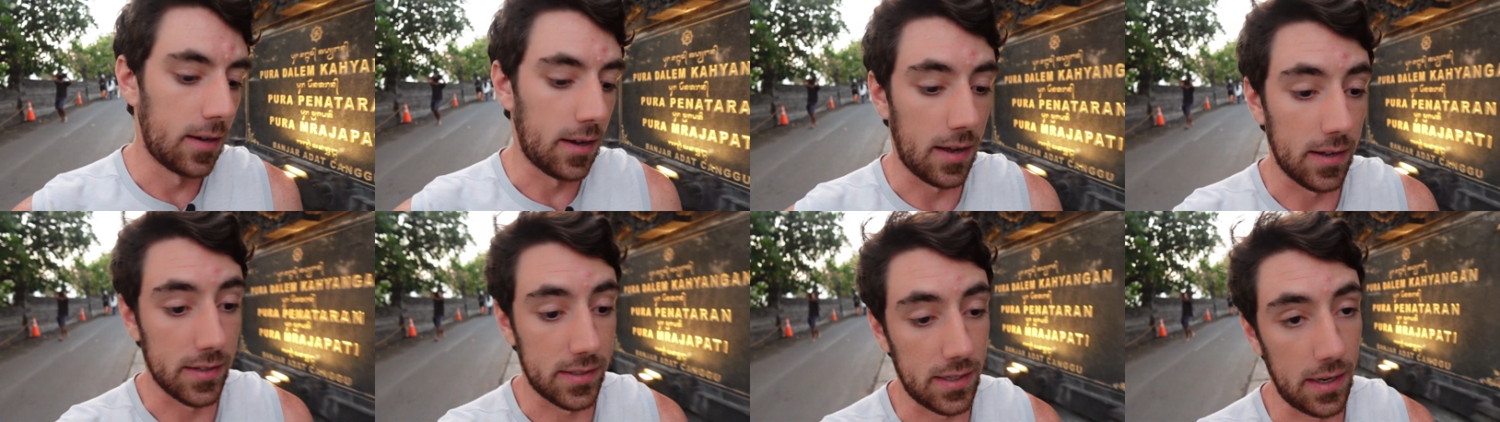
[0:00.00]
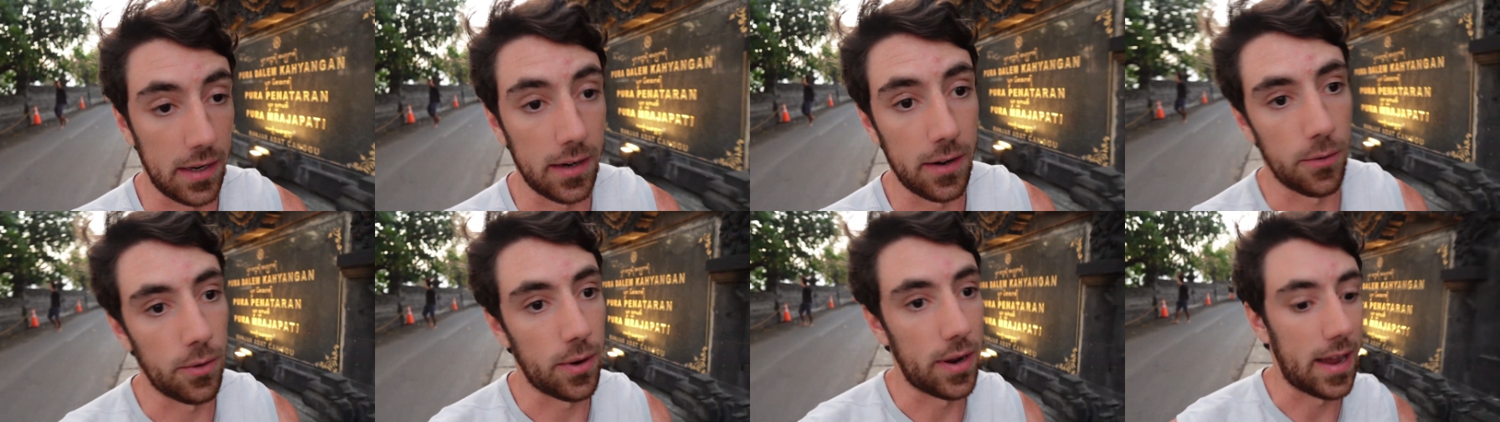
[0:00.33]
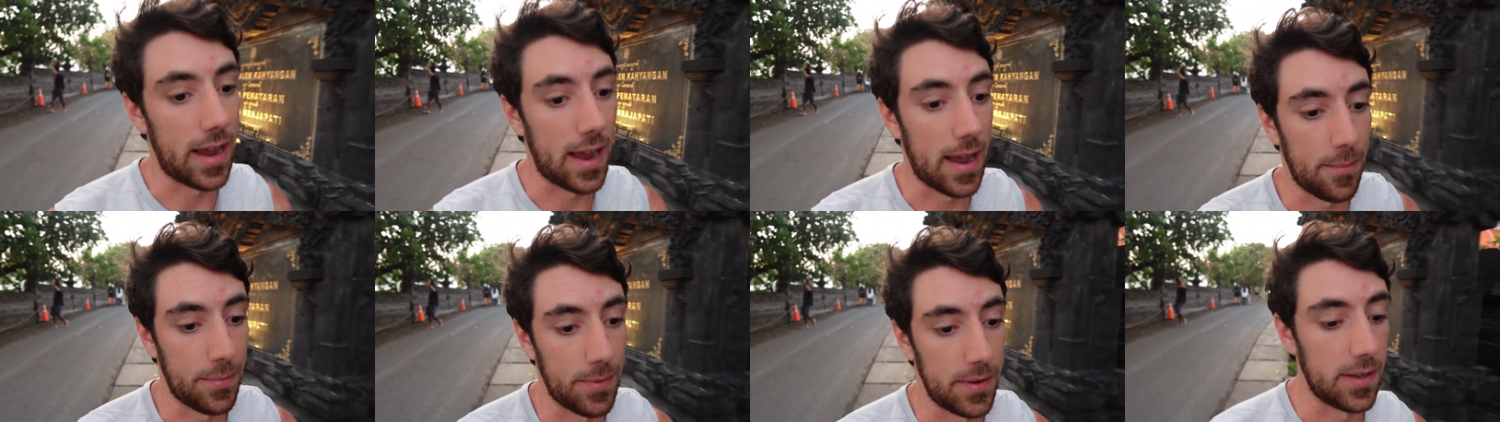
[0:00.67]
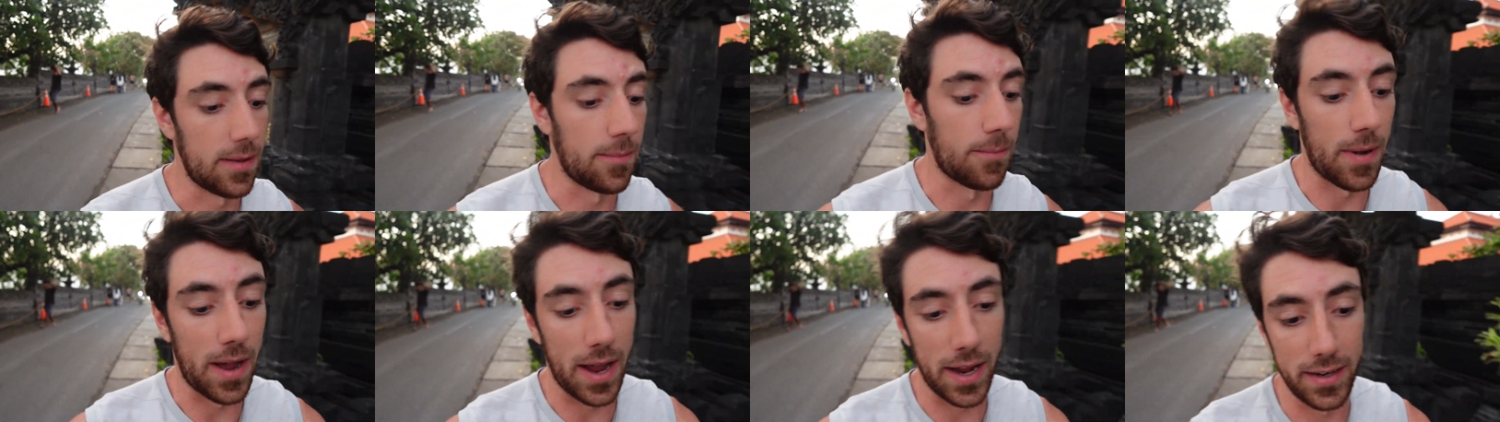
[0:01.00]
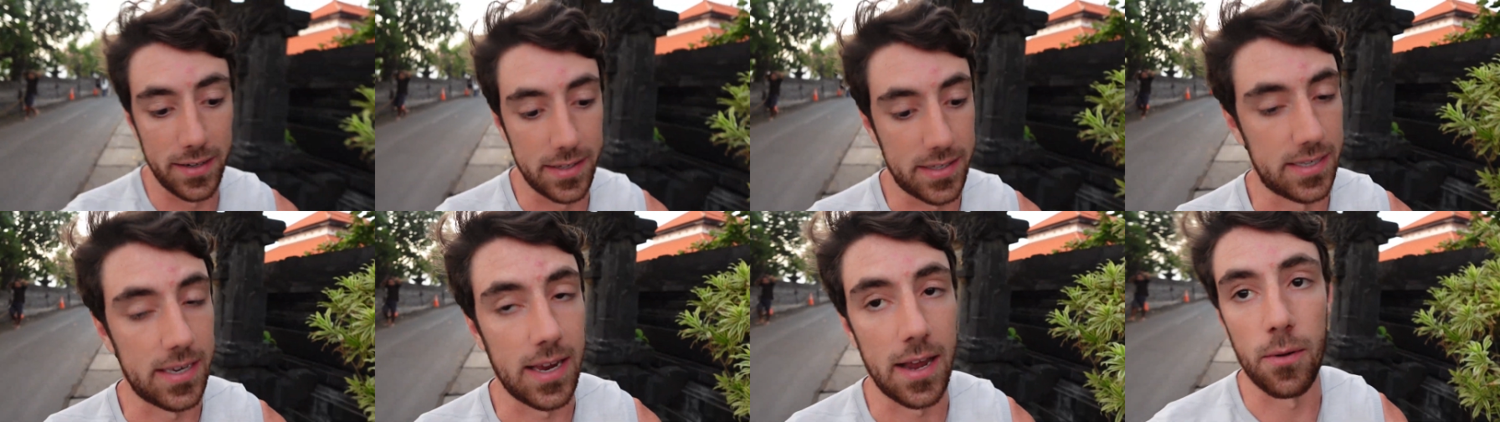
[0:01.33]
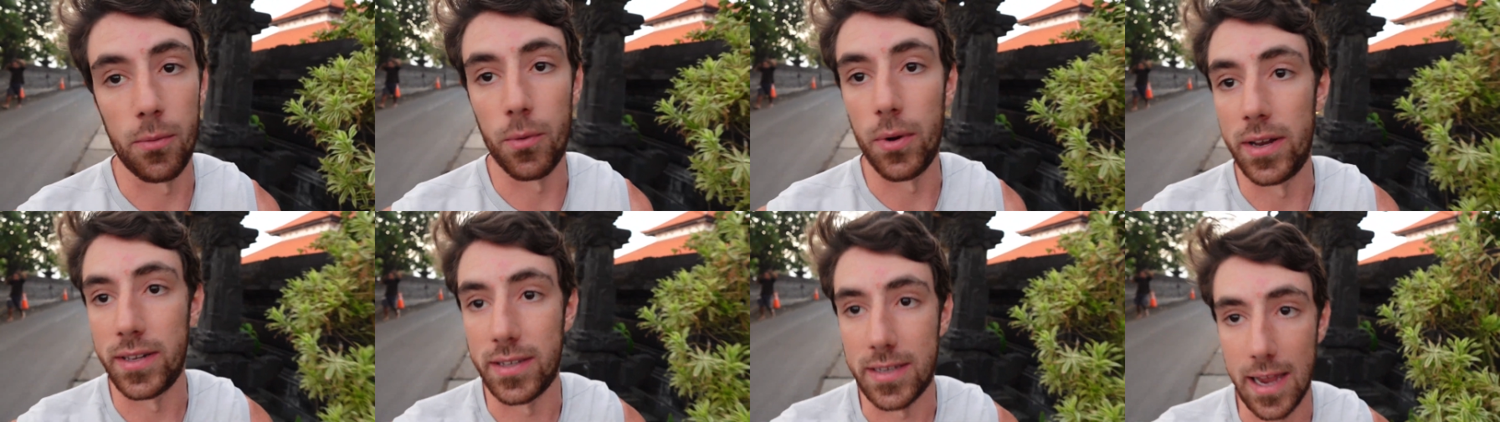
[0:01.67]
I'll tell you what happened. The
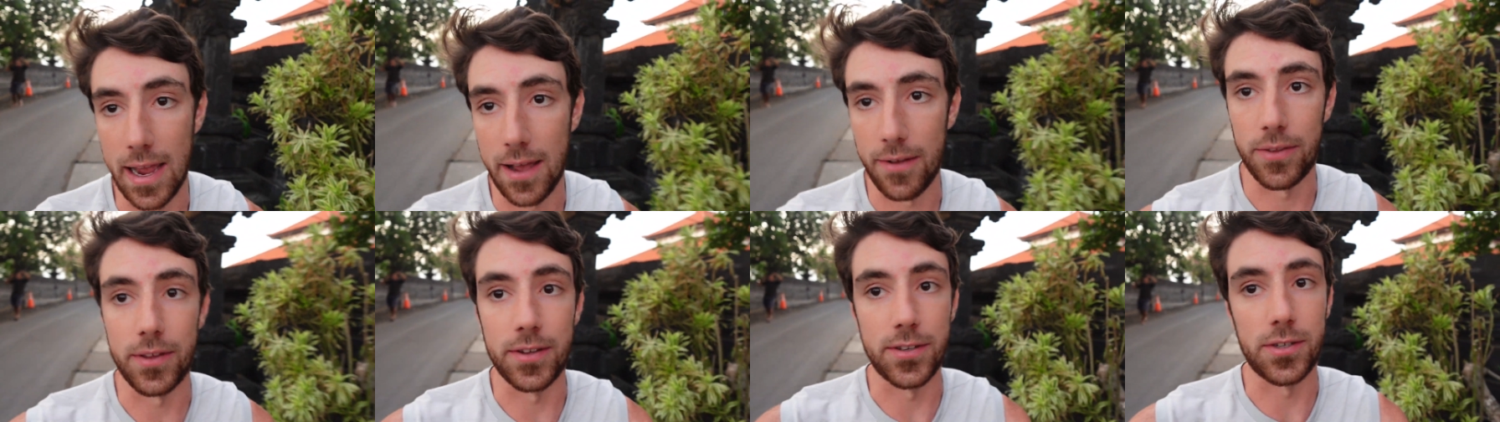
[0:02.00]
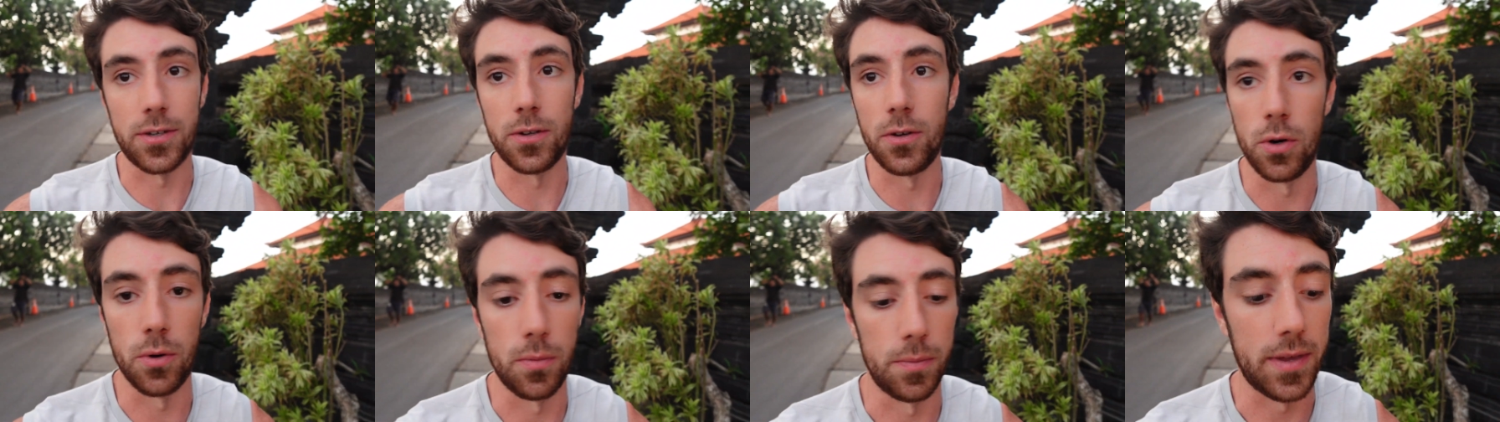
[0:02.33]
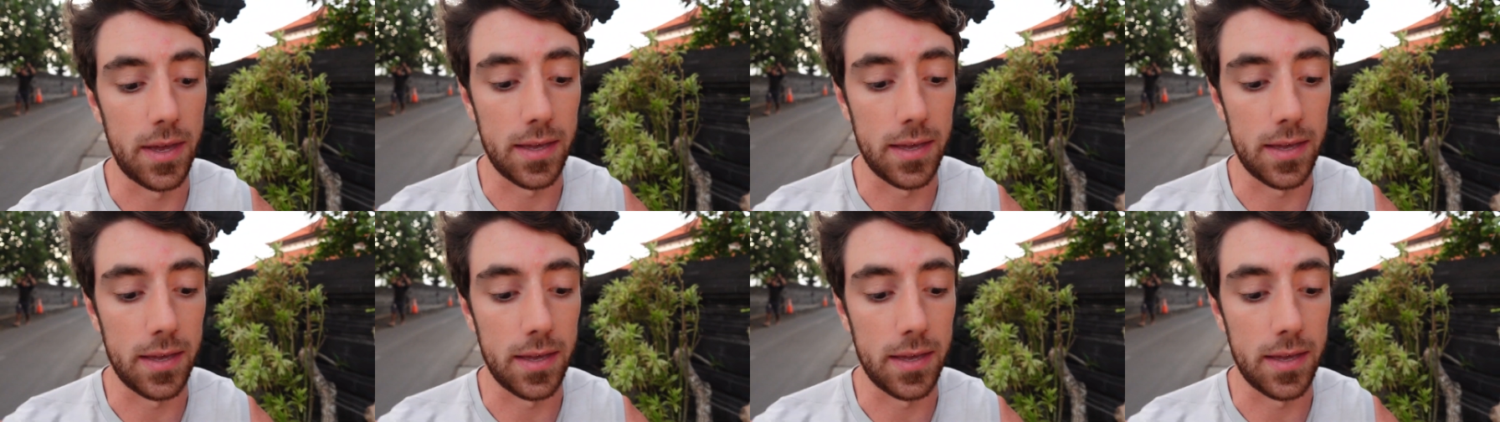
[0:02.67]
mindset went down the tube.